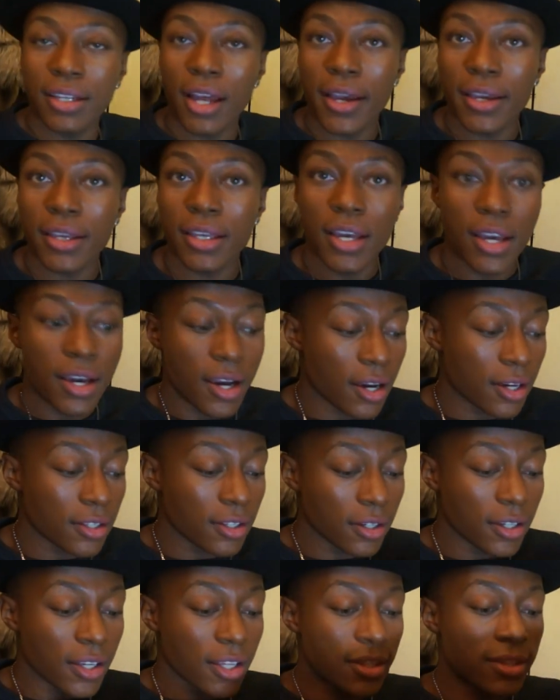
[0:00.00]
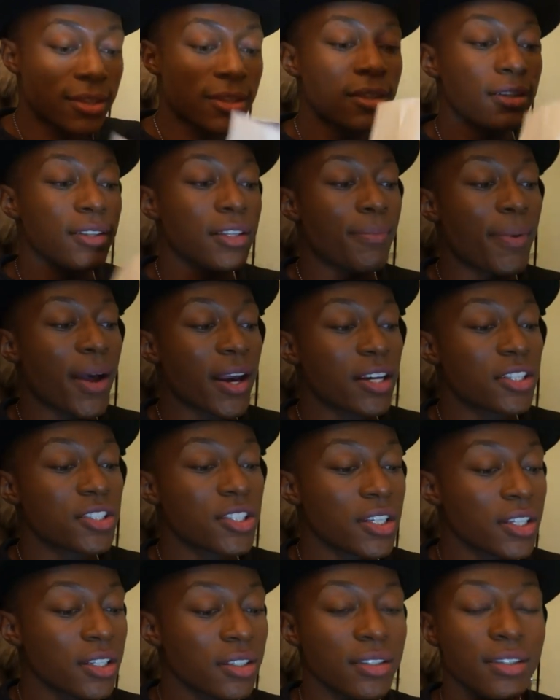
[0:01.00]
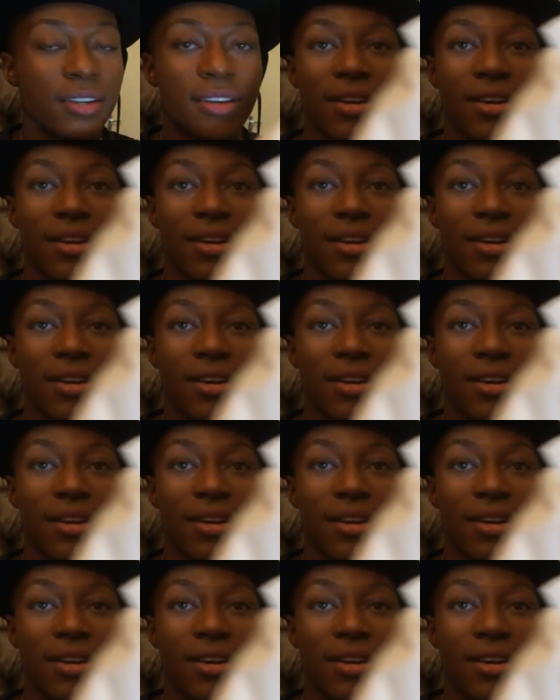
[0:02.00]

Like, look, it's still in the packaging,